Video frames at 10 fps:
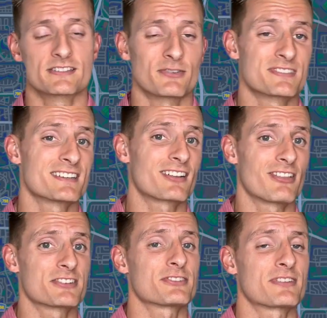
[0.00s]
So it's in a
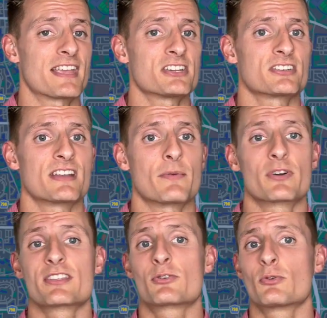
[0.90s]
clutch location. And
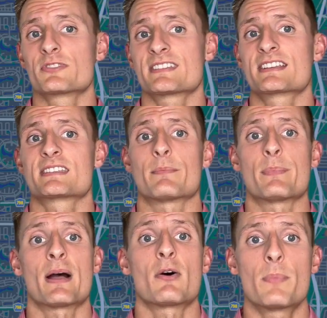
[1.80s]
one of the coolest things
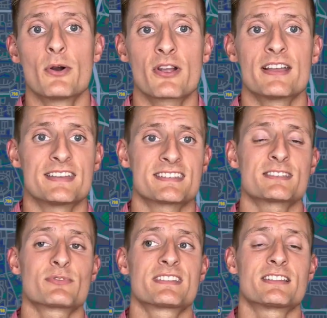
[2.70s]
about Boca is
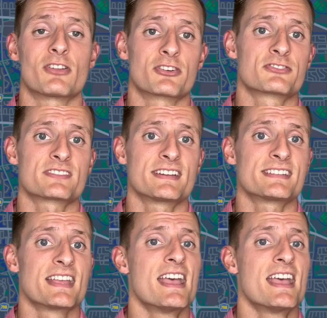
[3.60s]
it's one of the larger cities.